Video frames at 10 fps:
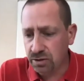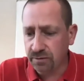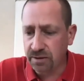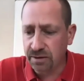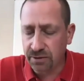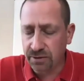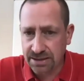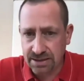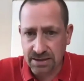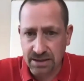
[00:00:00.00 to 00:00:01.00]
of different
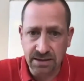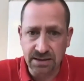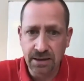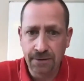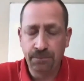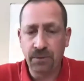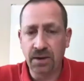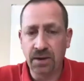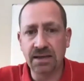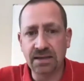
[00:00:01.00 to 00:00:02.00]
exercises
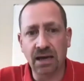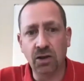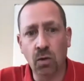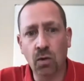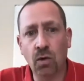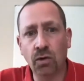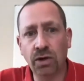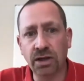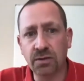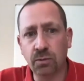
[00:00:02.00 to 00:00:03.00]
is that your
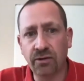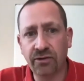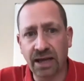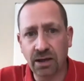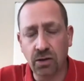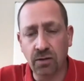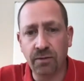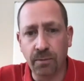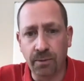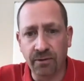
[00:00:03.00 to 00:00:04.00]
audience will thank you for
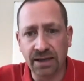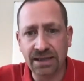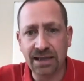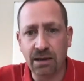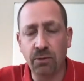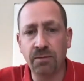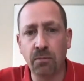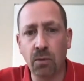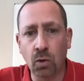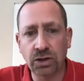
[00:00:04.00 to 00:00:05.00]
providing them with
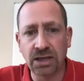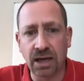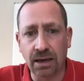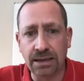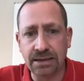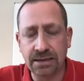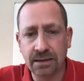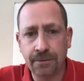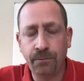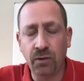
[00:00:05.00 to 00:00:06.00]
more slides,
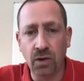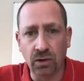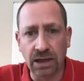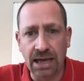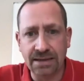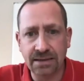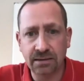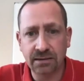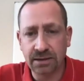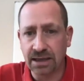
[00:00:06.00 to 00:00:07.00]
not less.
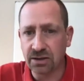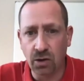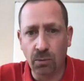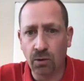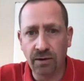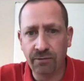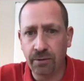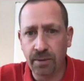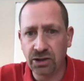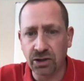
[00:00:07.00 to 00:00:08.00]
That's not more
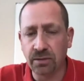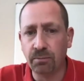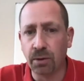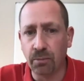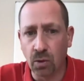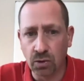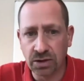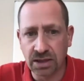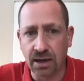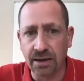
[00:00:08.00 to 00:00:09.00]
information, but more
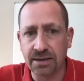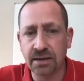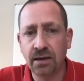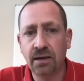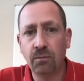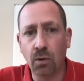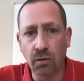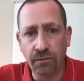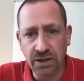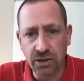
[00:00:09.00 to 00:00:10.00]
slides, more
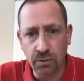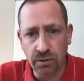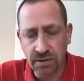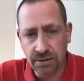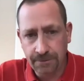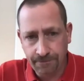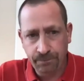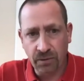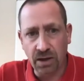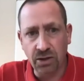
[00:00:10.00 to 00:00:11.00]
visuals,
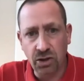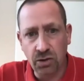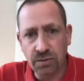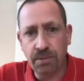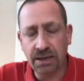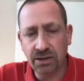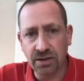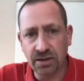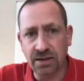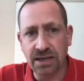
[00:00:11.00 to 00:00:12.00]
and use pictures
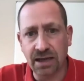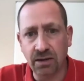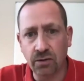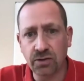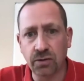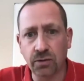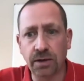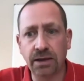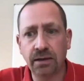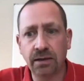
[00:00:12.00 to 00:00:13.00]
to tell your story.